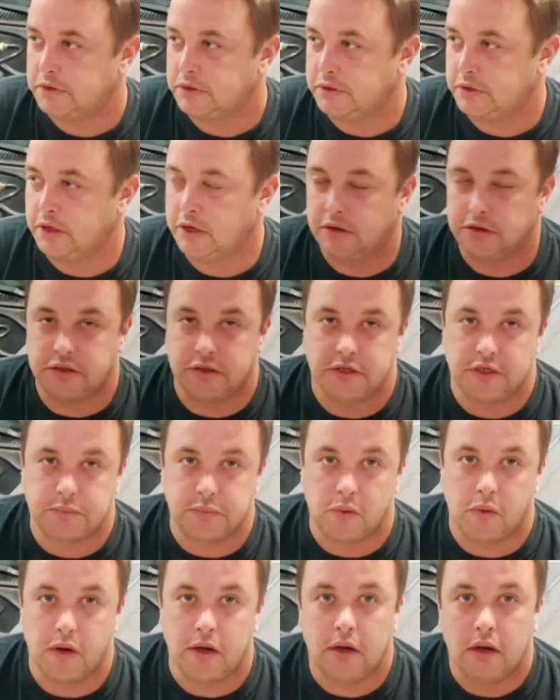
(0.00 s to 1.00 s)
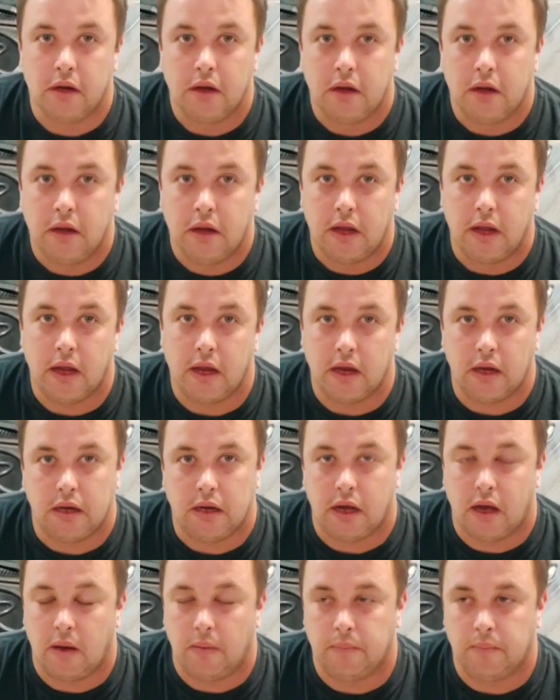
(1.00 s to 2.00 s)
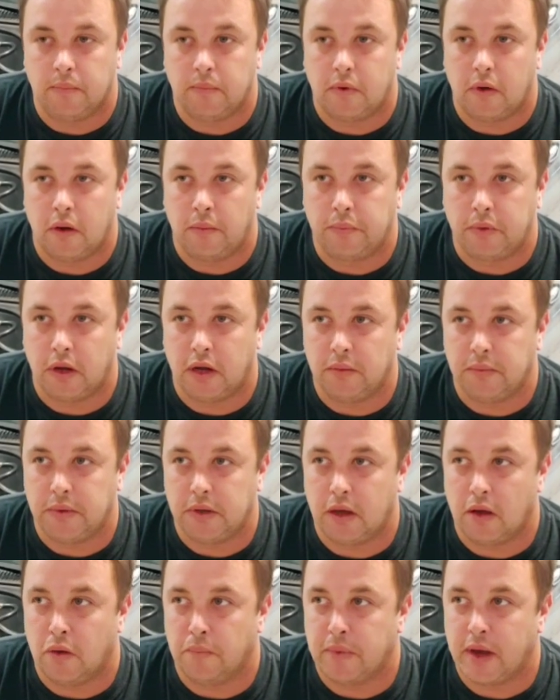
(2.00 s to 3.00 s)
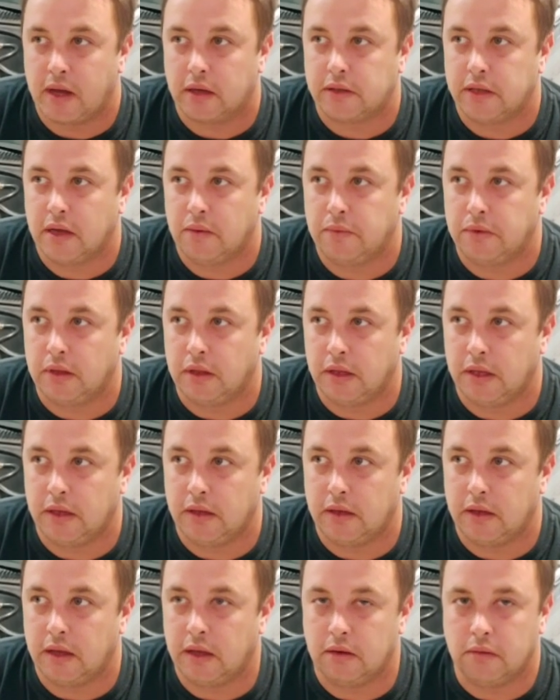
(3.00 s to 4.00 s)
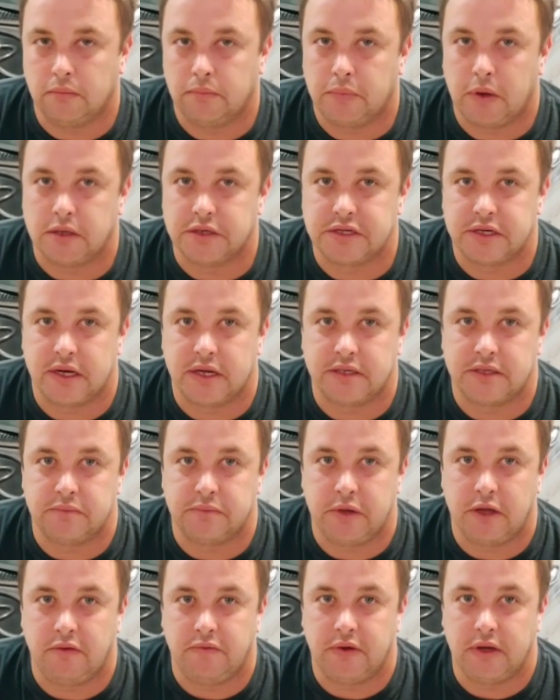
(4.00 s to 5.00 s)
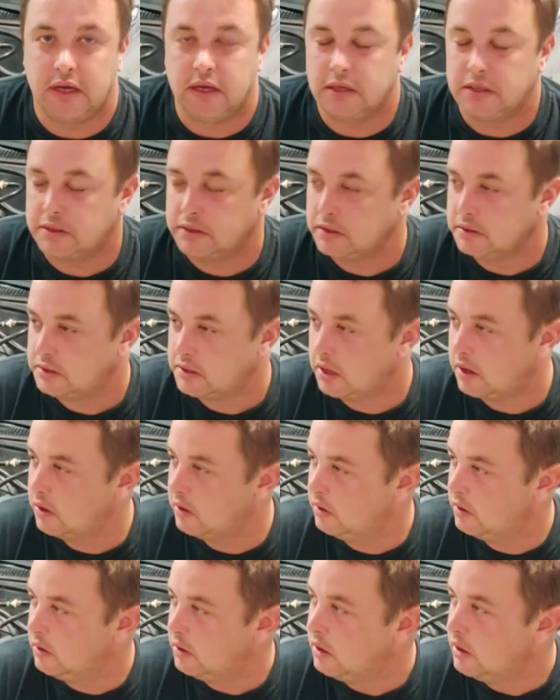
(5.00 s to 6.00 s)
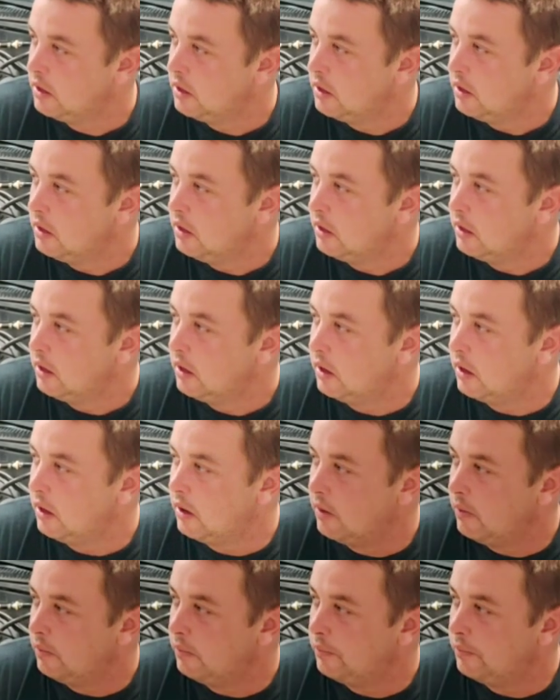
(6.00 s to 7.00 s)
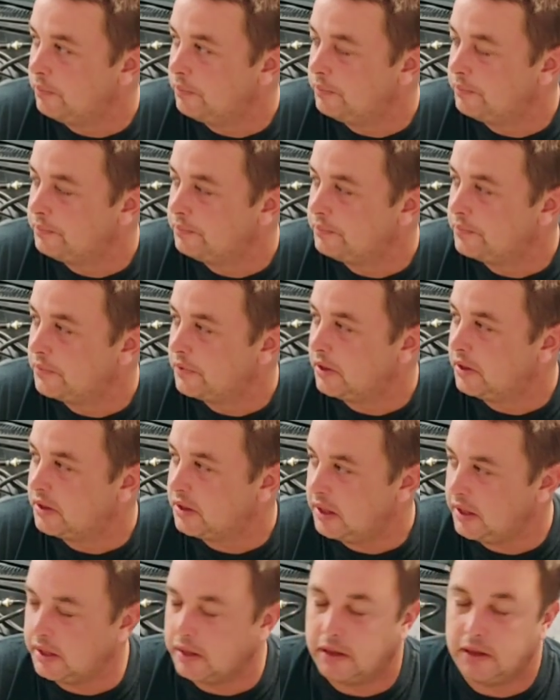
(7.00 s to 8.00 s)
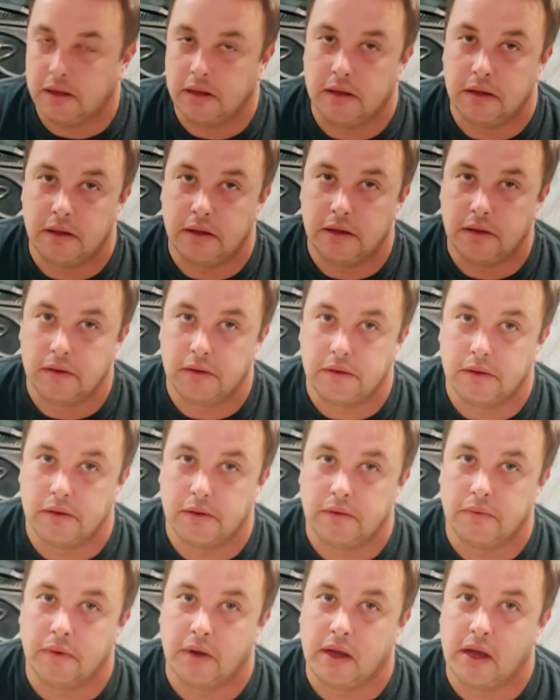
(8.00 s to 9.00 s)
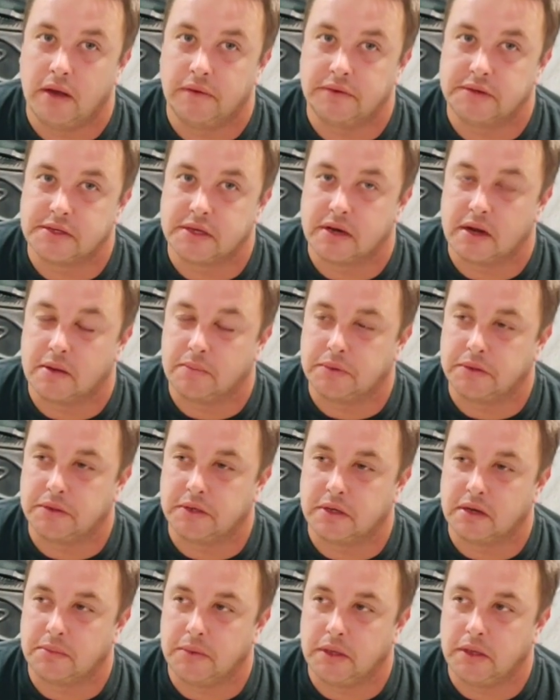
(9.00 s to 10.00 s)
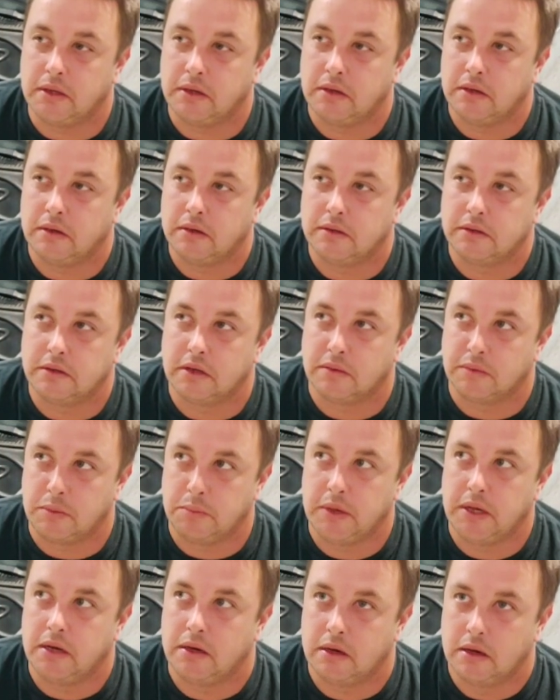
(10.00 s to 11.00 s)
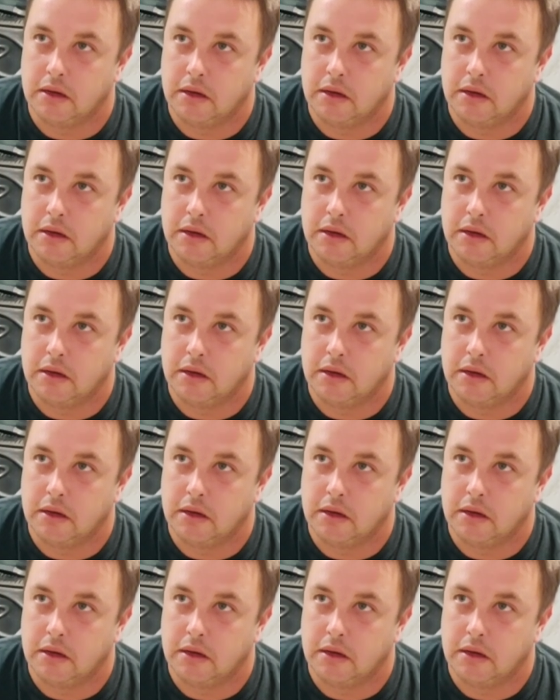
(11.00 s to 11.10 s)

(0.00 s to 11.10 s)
to this point, and I'm going to be going back there with the link and punching out some big figures. So I think the way I have it set up is going to be mint.